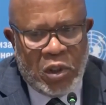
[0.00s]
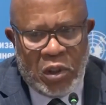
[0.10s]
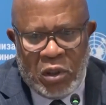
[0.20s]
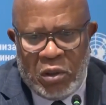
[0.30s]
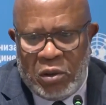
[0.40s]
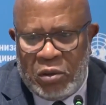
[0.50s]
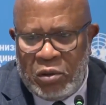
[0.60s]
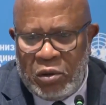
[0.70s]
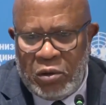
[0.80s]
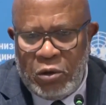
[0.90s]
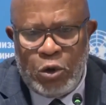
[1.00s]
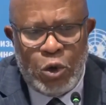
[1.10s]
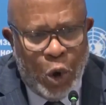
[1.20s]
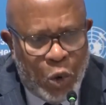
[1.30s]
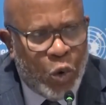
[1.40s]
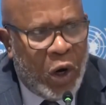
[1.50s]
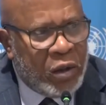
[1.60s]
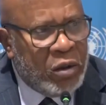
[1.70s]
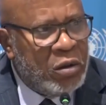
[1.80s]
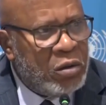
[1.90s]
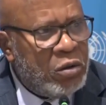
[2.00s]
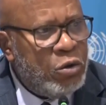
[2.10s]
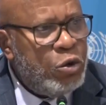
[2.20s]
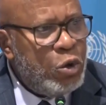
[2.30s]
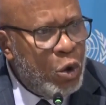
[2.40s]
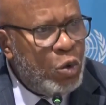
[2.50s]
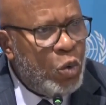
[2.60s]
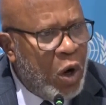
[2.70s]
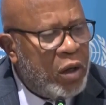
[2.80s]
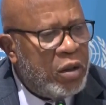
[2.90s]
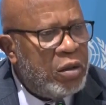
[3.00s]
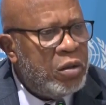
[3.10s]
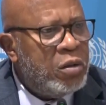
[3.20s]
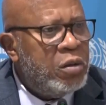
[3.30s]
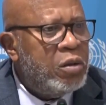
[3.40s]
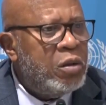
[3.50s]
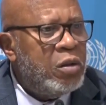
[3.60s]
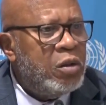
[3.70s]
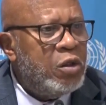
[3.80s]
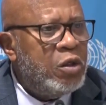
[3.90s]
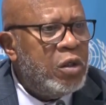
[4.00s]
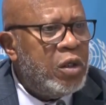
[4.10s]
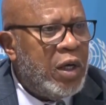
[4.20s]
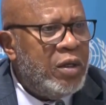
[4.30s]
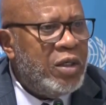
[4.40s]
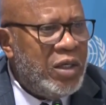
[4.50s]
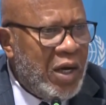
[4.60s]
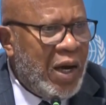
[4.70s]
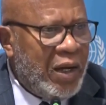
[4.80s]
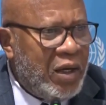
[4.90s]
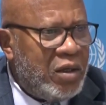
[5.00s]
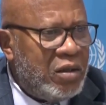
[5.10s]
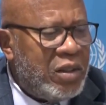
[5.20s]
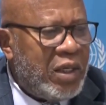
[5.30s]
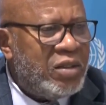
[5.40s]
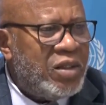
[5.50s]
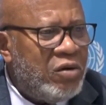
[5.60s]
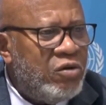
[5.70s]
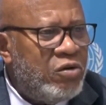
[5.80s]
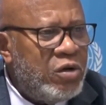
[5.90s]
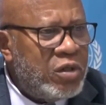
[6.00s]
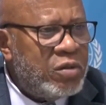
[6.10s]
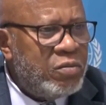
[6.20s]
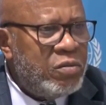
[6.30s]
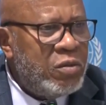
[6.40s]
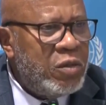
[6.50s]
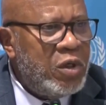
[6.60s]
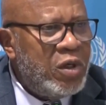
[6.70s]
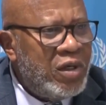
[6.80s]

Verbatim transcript: Uh, uh, no one, no one can deny that terrorism